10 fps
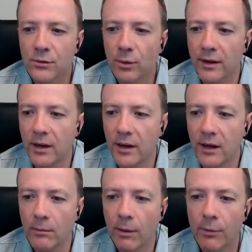Do I
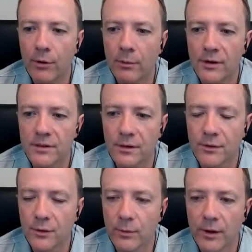not? Am I putting myself
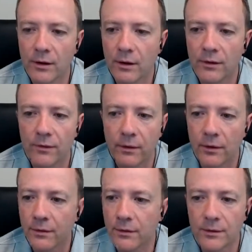on the radar for
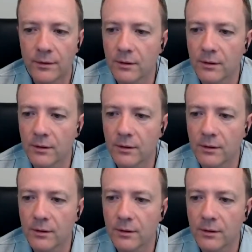other